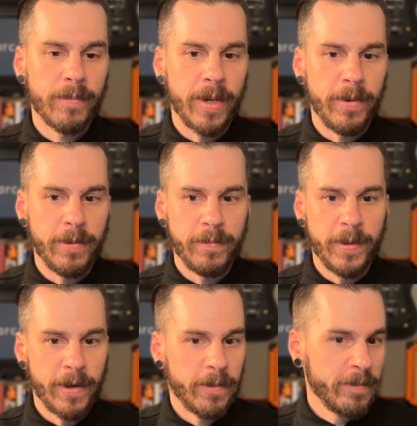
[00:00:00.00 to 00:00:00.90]
Maybe
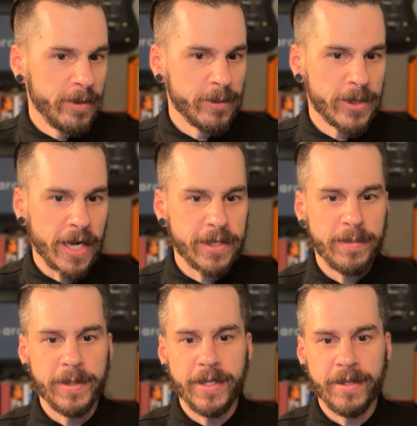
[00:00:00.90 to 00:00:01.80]
you use
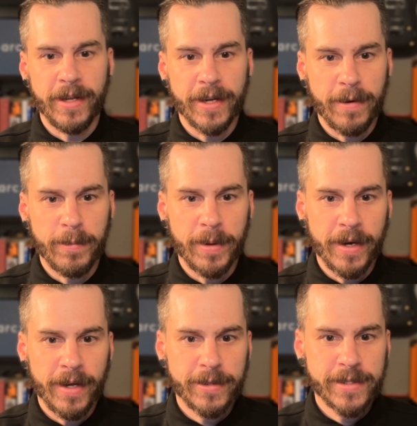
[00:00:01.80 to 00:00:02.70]
ChatGPT like
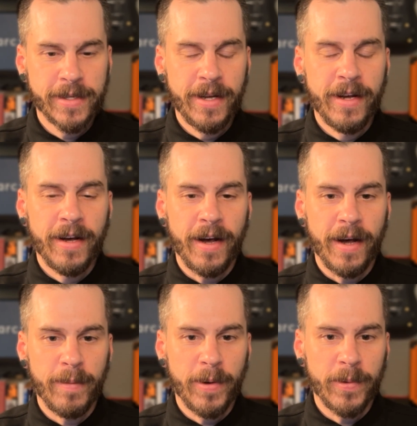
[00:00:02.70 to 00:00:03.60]
everybody else.
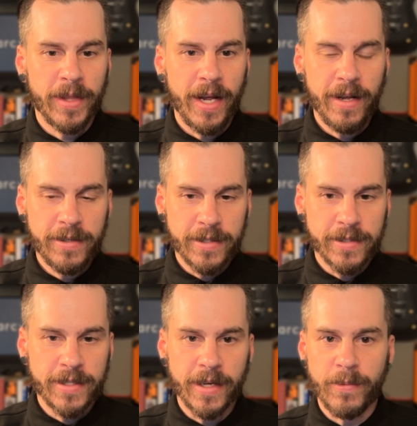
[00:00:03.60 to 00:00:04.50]
But with
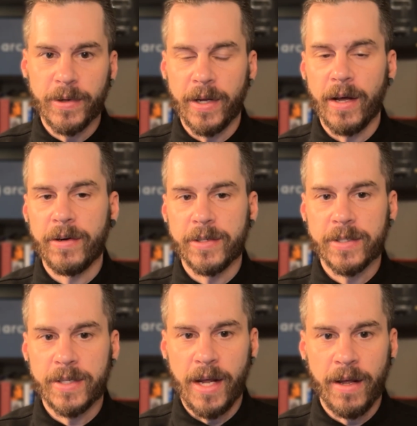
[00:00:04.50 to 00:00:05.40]
agents, they can really
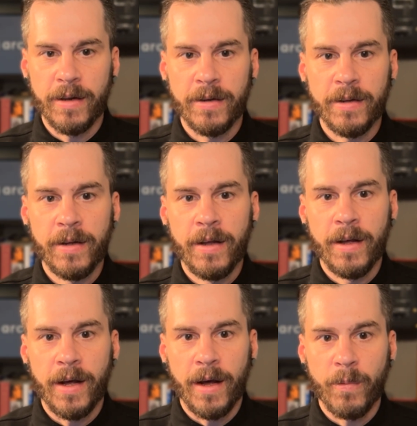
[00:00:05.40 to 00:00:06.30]
understand
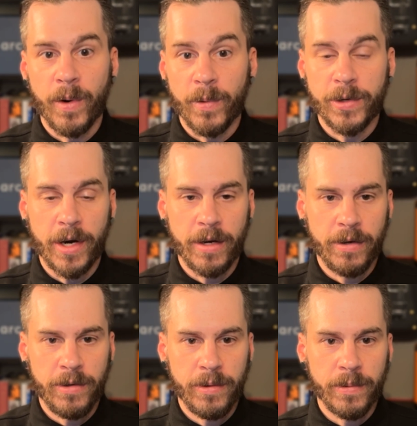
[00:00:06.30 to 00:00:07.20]
what we're trying
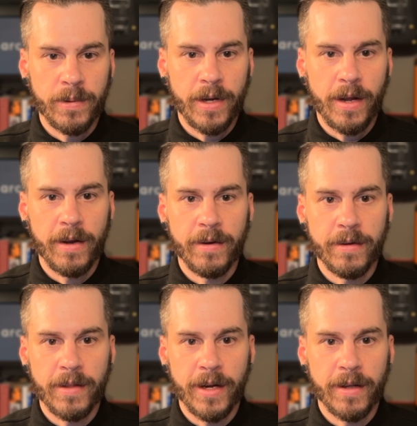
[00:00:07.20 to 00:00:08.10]
to do,
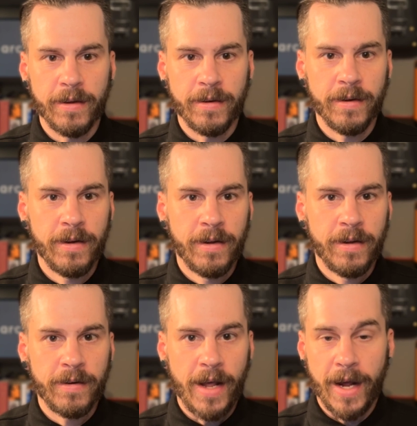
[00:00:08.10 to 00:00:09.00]
and they can
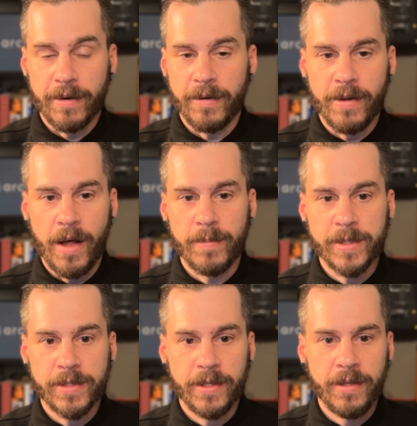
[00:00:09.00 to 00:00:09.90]
act
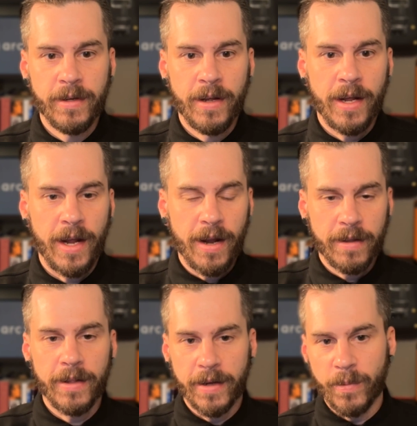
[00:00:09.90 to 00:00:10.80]
autonomously,
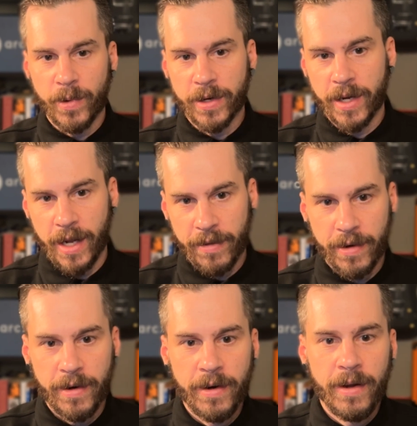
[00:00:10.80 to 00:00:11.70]
and they can work
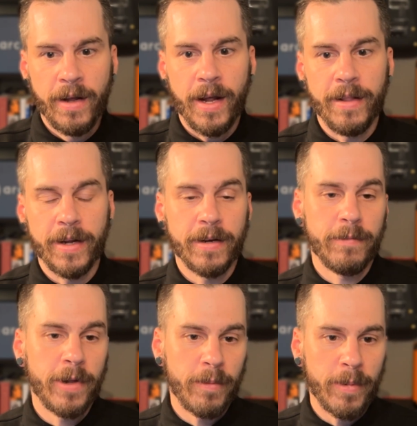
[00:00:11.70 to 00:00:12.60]
together, and they can
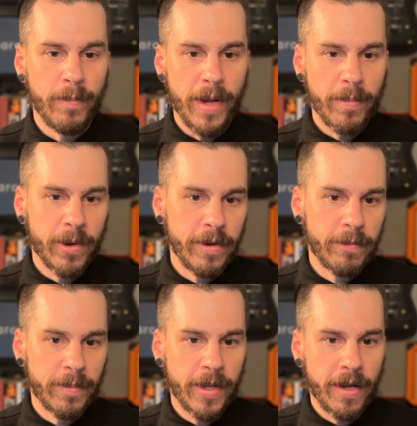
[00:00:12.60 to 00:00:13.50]
develop a memory
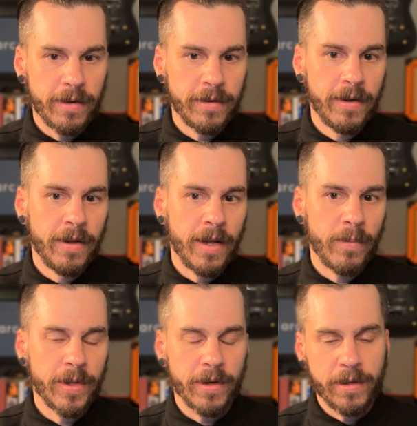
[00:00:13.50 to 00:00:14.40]
from that.
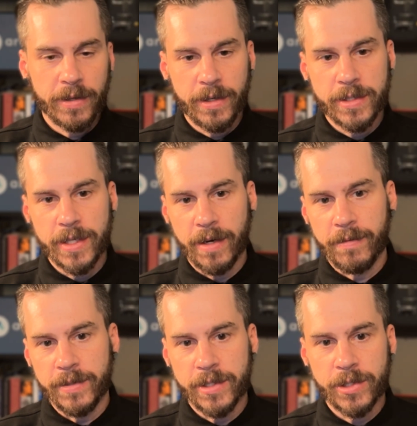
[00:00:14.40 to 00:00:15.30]
And with a clear set
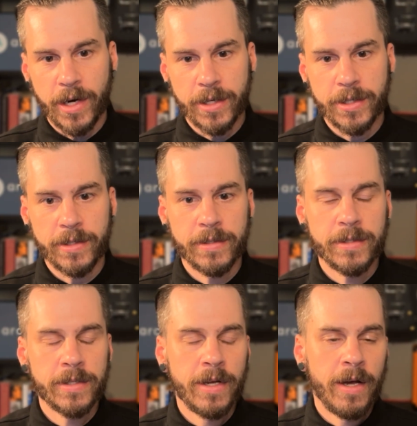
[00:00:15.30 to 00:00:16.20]
of
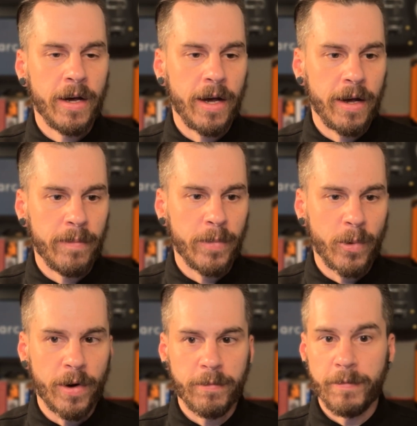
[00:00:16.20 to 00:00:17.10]
instructions
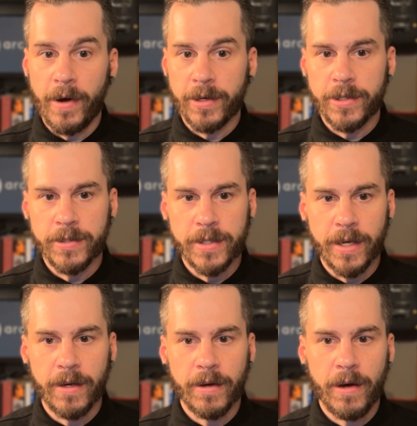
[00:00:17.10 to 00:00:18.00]
or functions
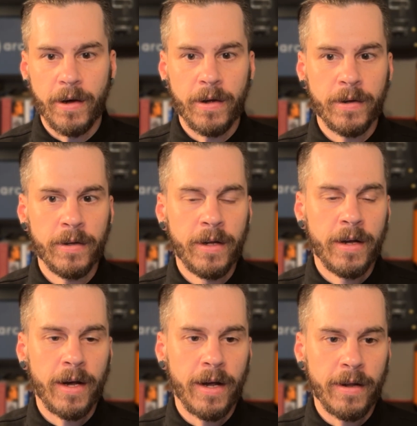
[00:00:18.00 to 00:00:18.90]
they can call,
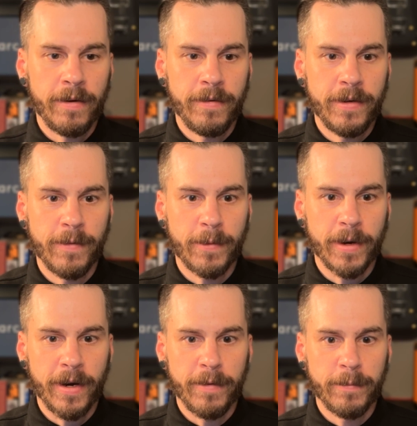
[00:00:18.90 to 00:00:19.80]

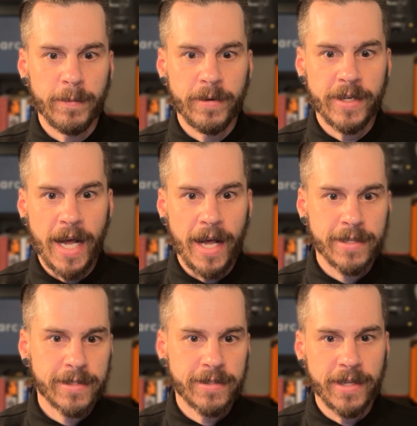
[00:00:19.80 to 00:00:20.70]
different kind of
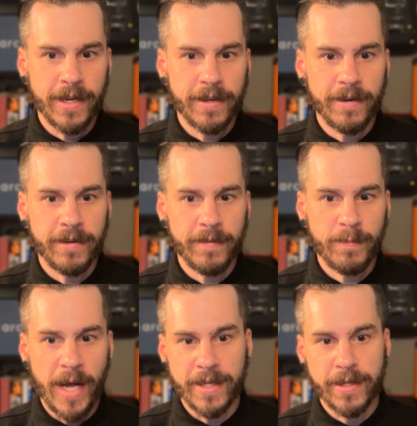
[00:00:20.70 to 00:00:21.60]
tasks they can
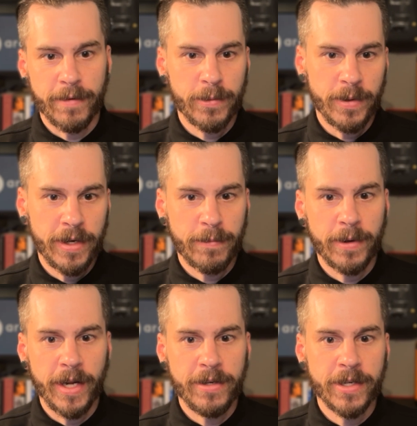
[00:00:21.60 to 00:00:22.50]
pass off to a
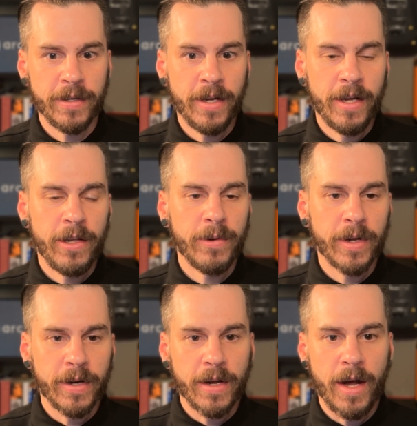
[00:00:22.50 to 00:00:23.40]
different agent, you
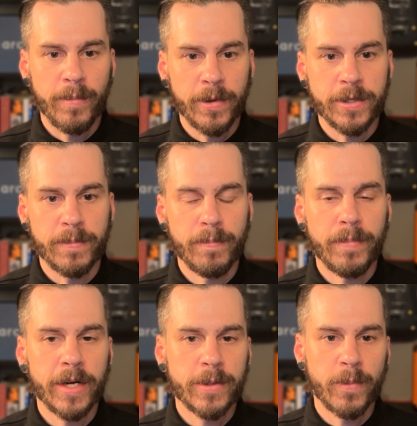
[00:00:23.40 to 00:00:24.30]
can accomplish
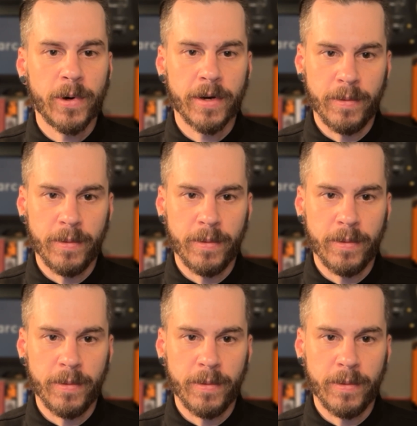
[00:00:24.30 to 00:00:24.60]
much more